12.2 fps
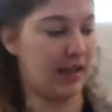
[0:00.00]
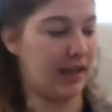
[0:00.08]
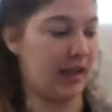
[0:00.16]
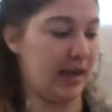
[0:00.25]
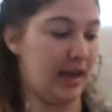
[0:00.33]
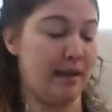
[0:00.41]

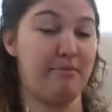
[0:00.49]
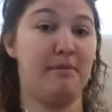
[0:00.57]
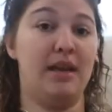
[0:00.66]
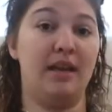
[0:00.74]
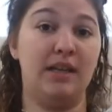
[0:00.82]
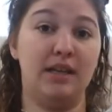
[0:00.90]
in a
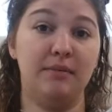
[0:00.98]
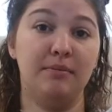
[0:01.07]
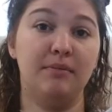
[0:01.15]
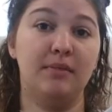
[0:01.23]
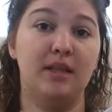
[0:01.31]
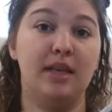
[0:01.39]

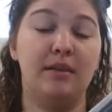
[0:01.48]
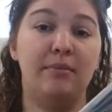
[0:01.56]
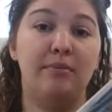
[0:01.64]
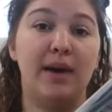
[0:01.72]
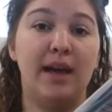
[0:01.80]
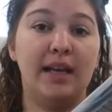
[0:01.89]
medium, the
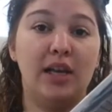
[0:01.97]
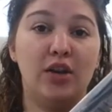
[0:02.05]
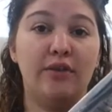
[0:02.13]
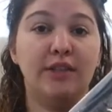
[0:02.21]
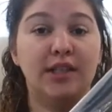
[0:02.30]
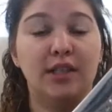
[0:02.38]
baggy
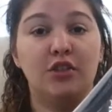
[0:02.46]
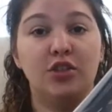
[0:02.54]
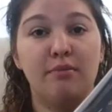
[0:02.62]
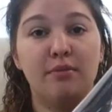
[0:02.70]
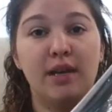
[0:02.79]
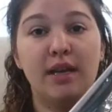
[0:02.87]
oversized
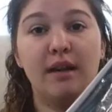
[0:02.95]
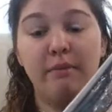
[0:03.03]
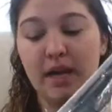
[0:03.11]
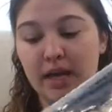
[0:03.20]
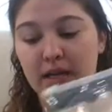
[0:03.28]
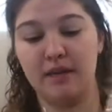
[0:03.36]
jumper in a
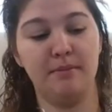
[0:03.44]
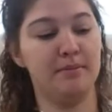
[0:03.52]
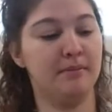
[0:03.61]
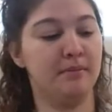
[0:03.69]
medium,